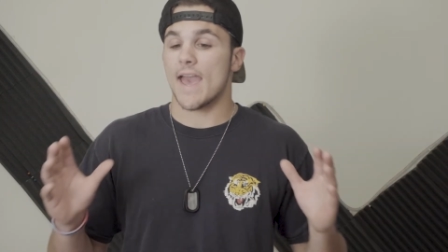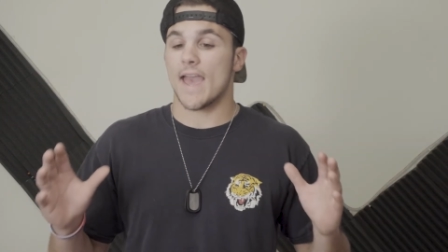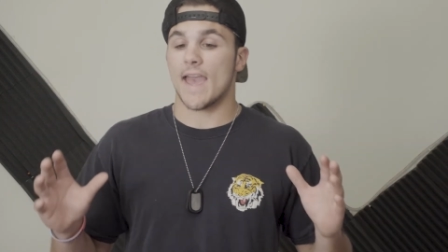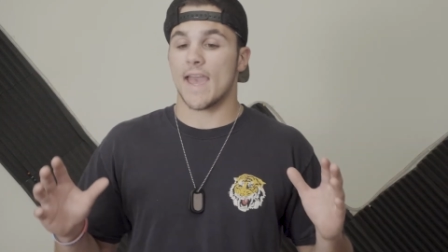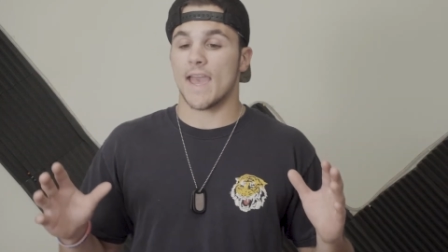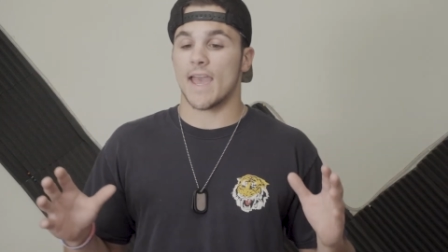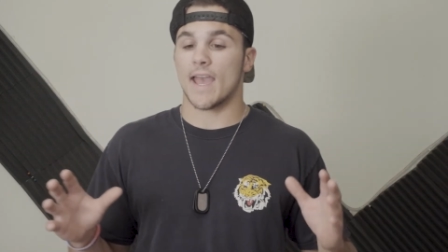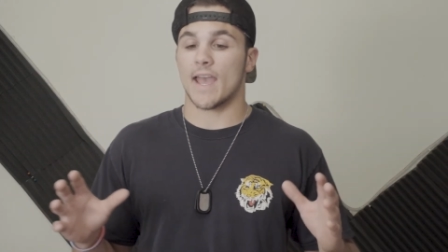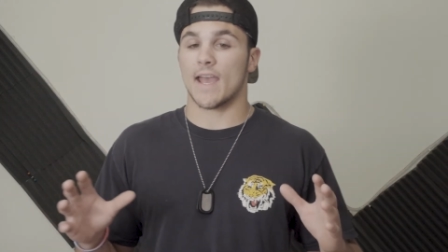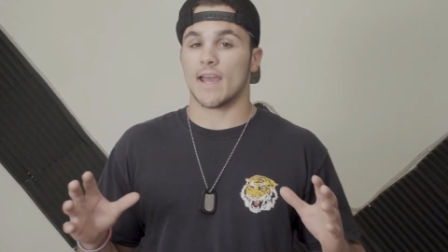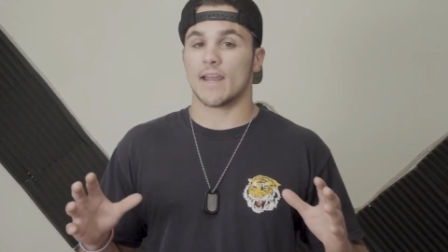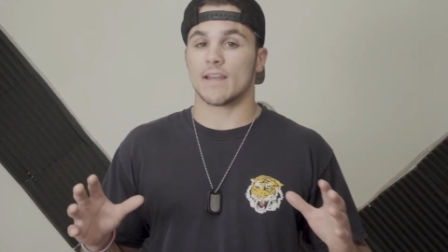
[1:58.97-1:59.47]

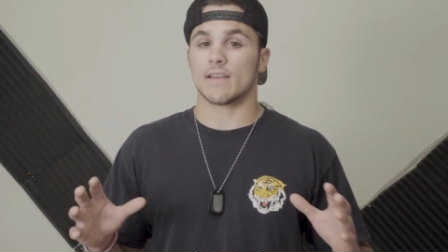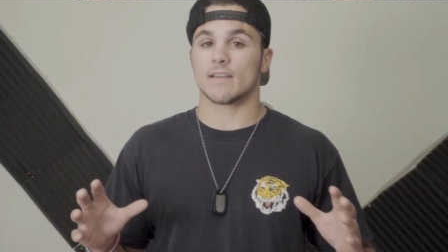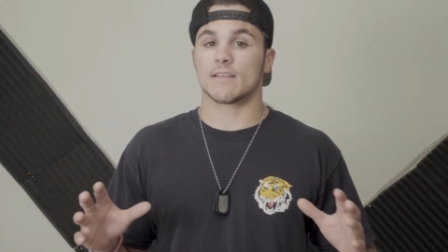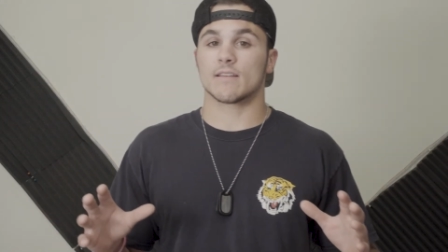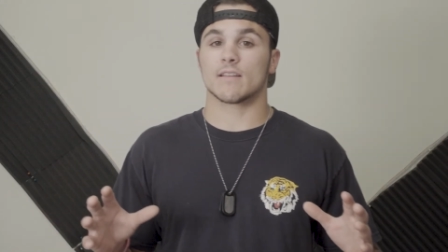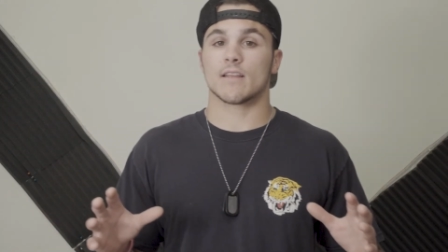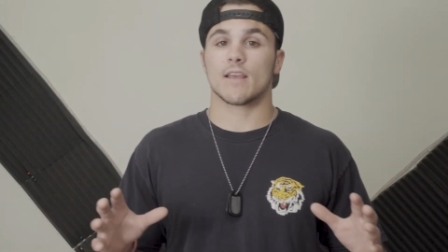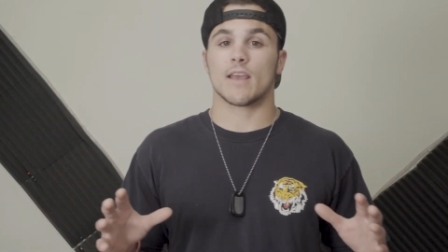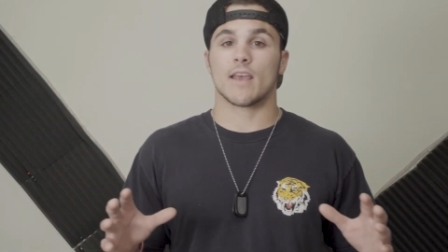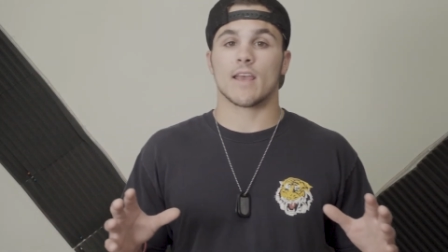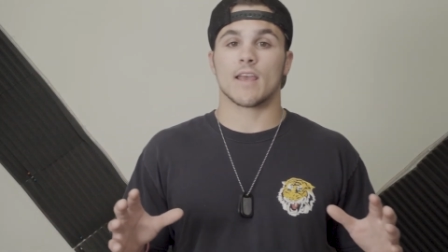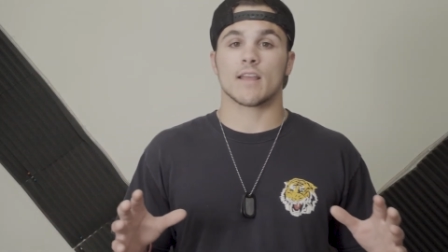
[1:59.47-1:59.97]
And
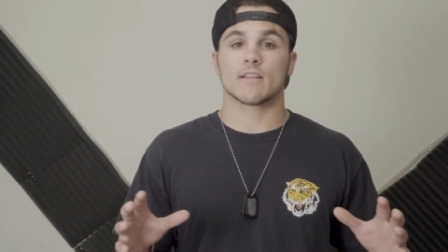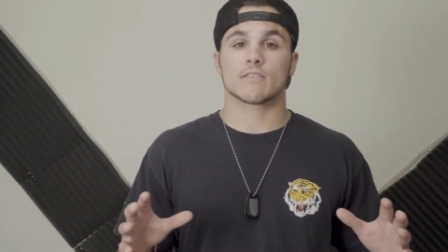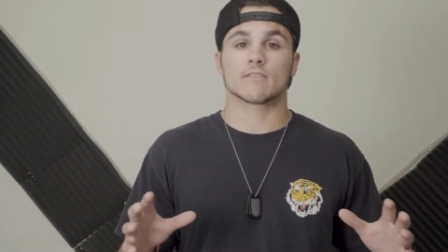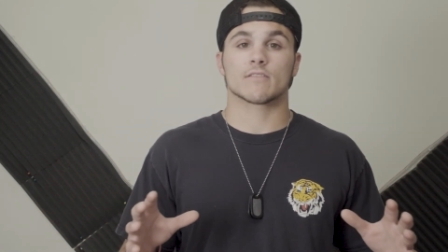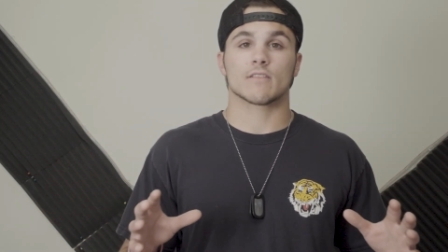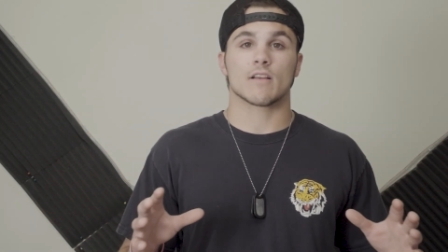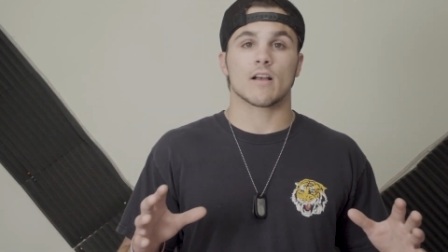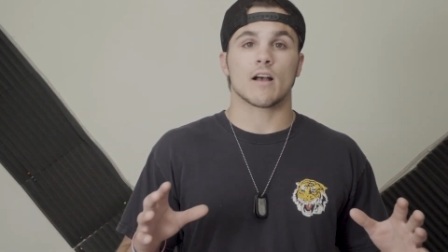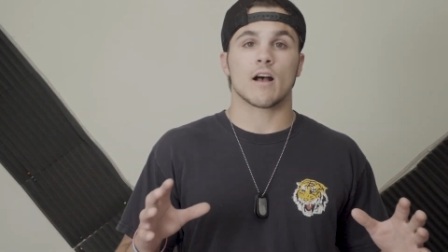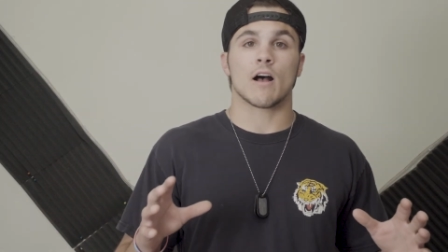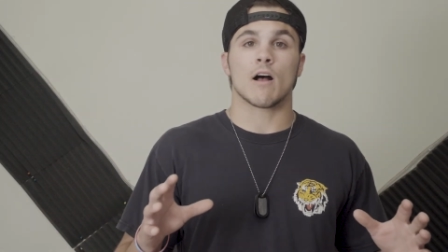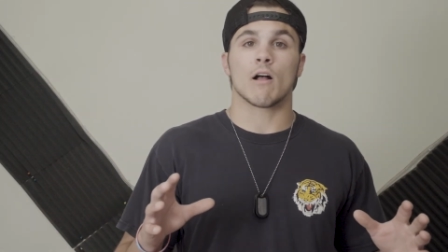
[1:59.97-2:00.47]

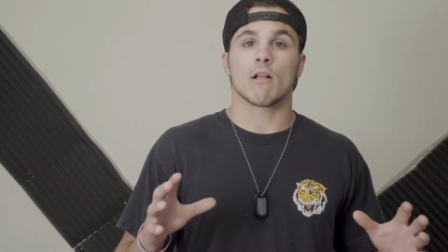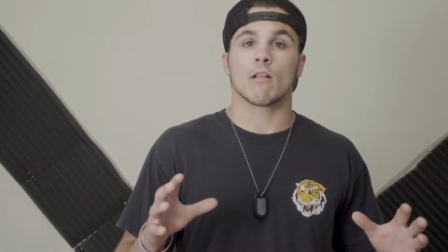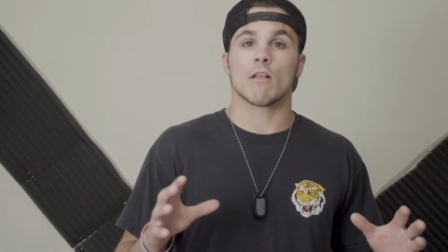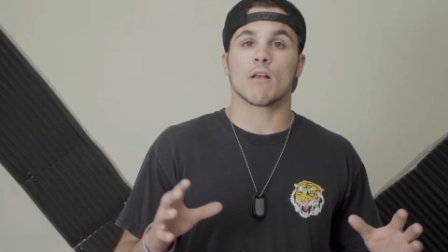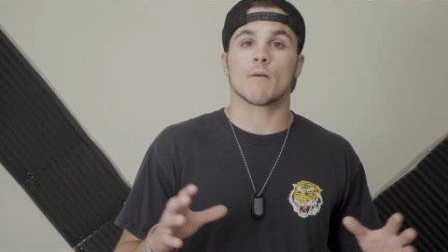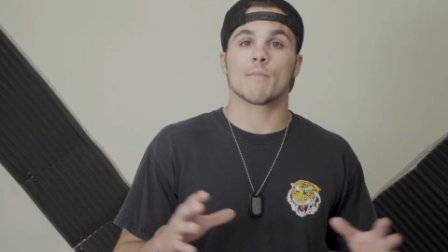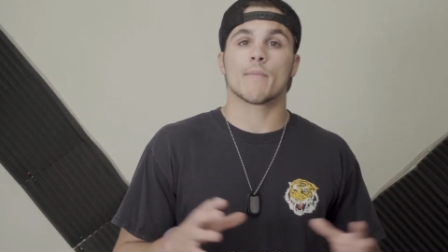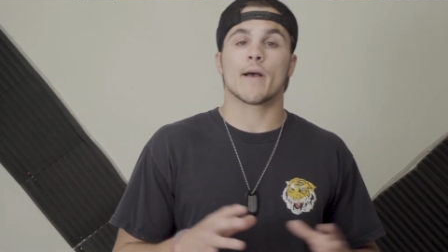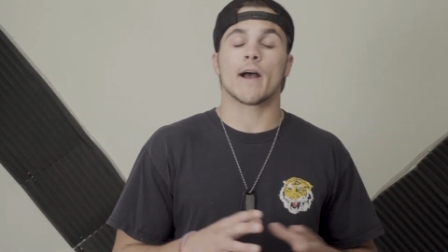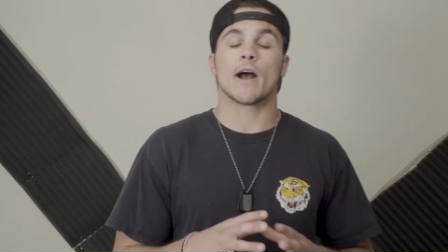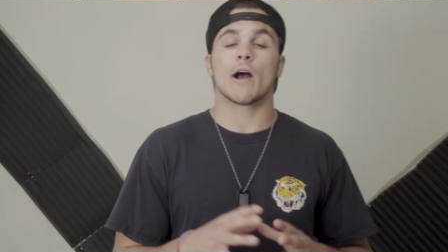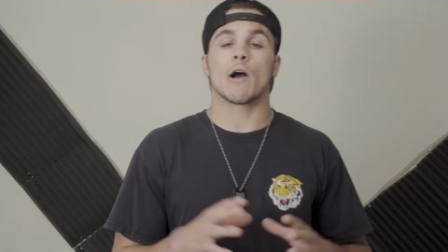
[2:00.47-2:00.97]
it's all
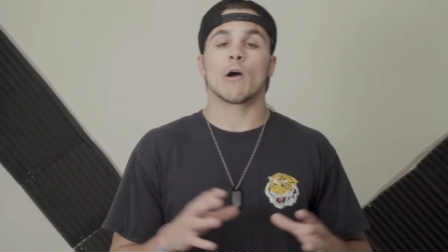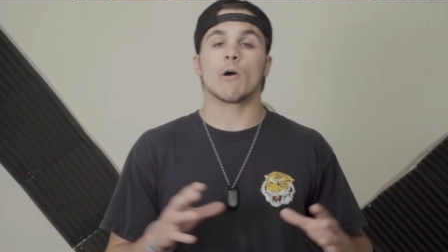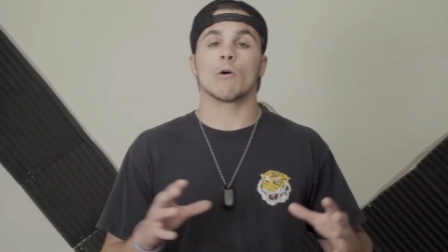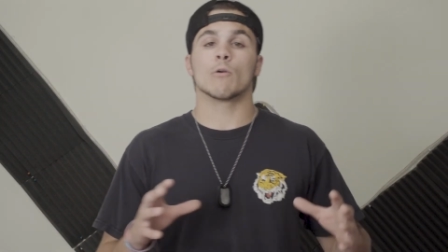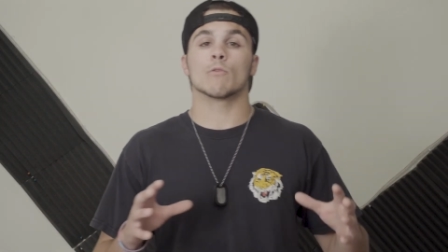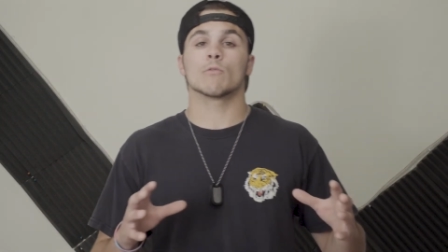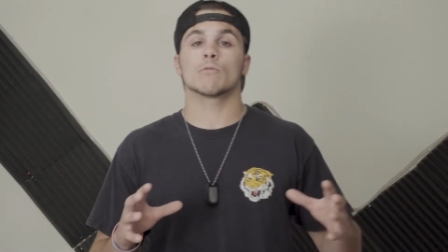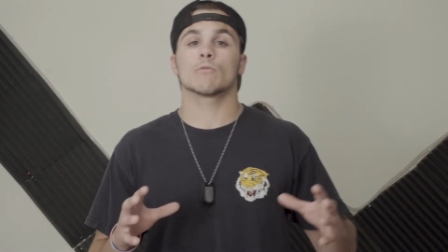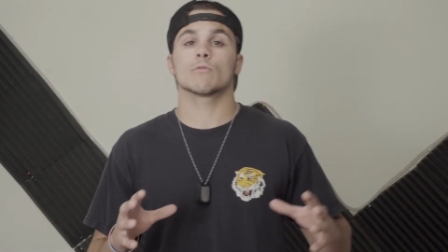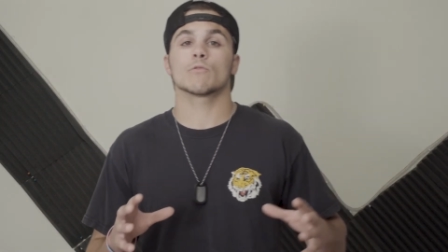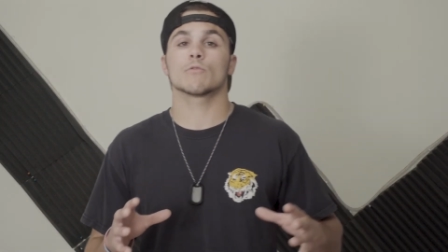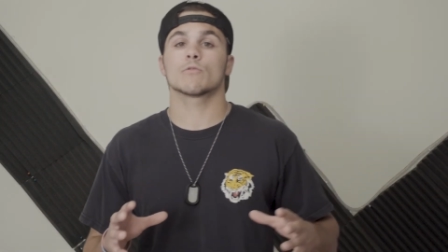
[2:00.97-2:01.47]

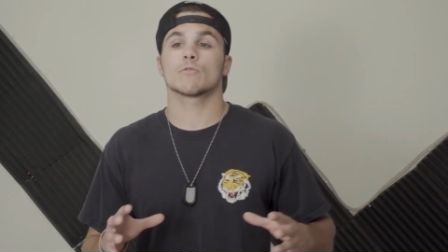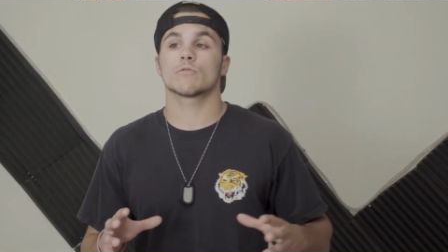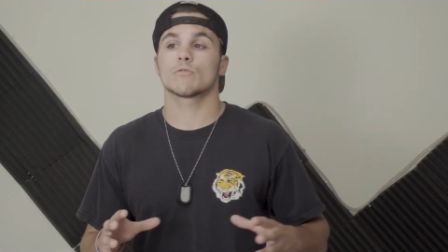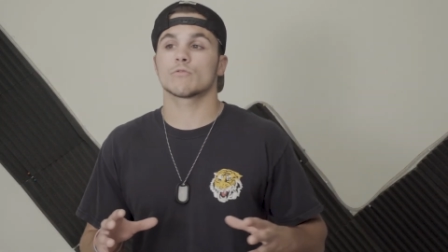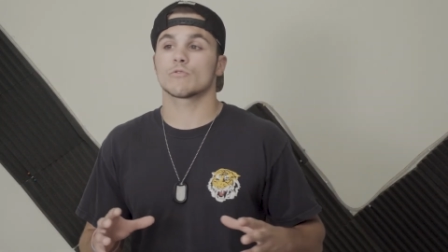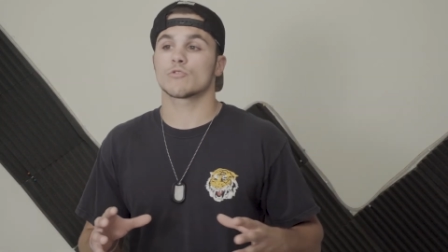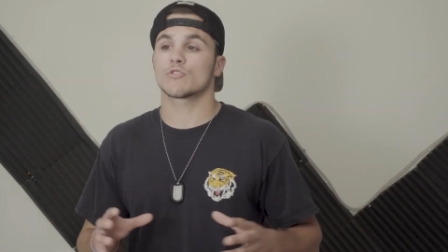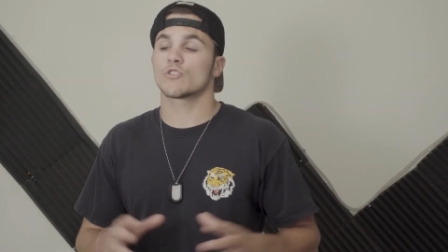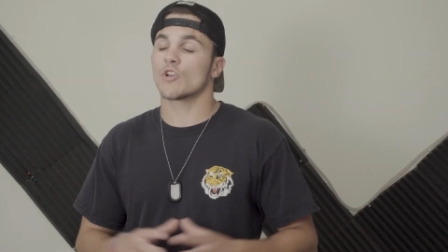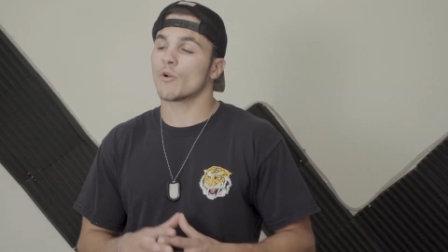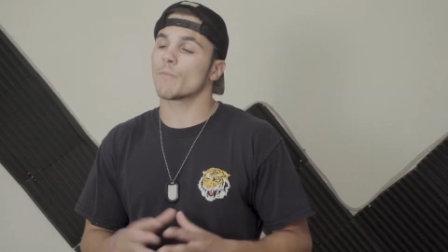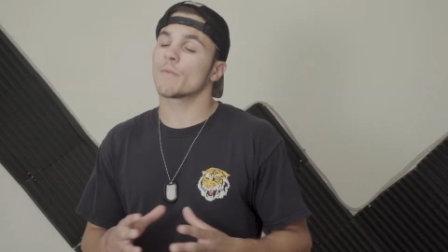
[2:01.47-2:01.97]
about
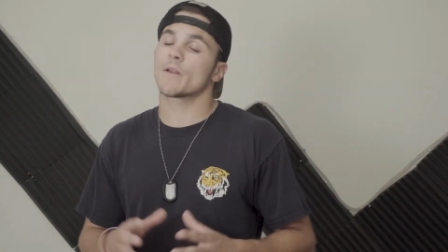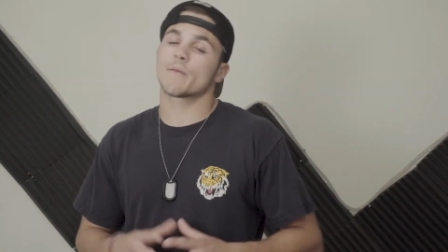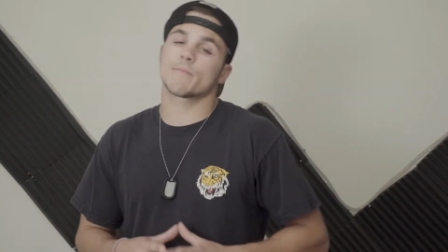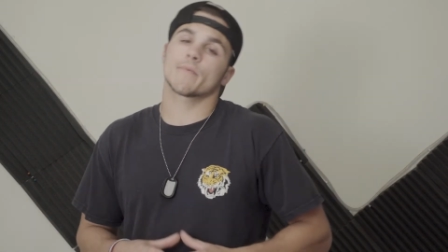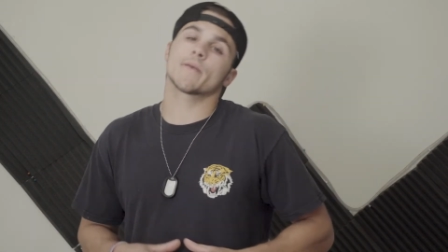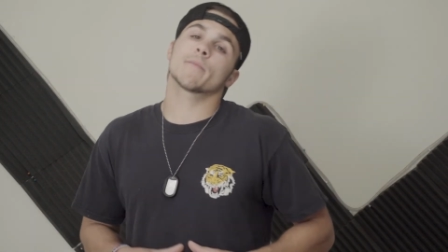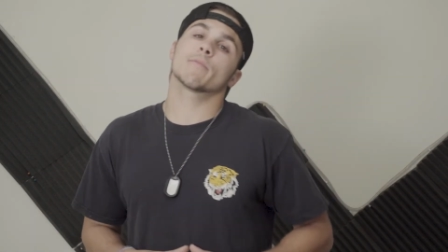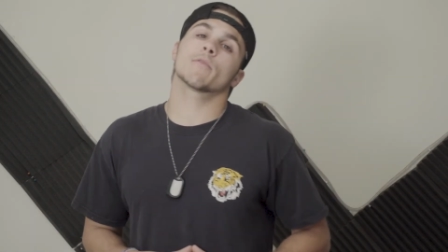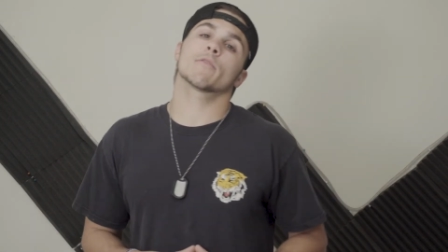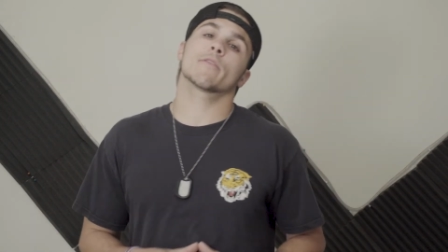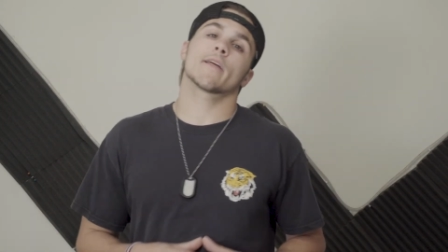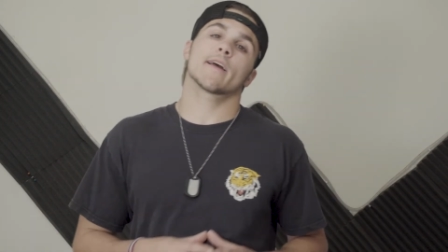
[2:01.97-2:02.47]
so many
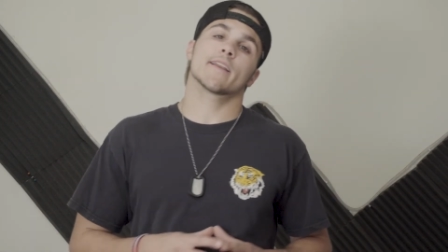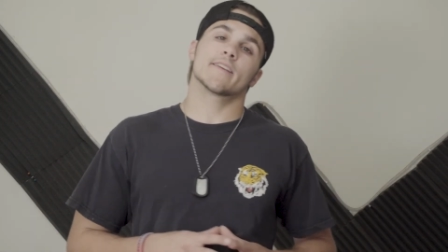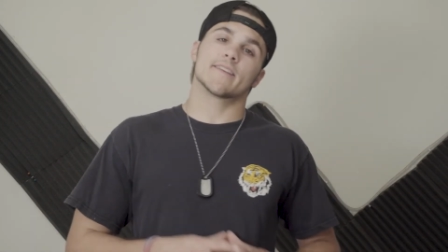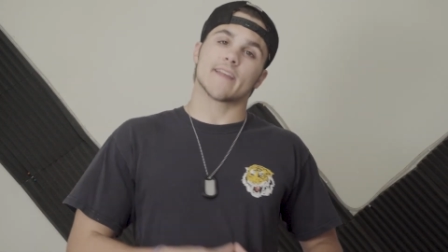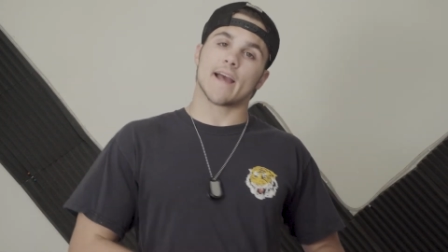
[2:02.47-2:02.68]
people that